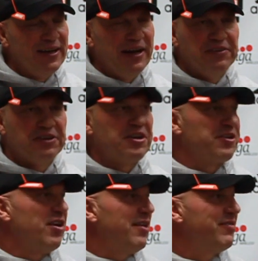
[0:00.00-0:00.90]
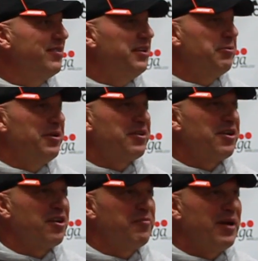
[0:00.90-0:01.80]
And then kicked off, and they ran a
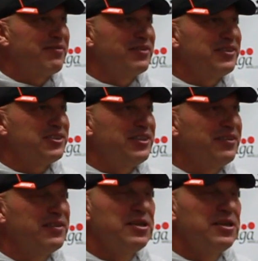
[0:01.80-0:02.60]
kickoff back for a touchdown.